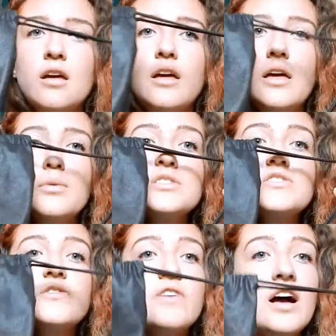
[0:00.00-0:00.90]
it was
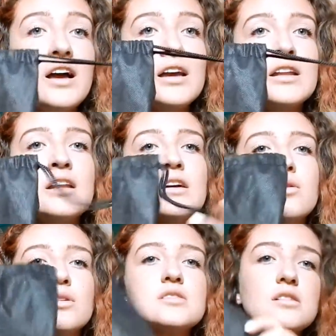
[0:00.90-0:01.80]
fine. Oh,
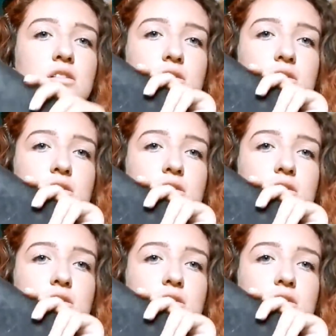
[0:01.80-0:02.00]
it's a little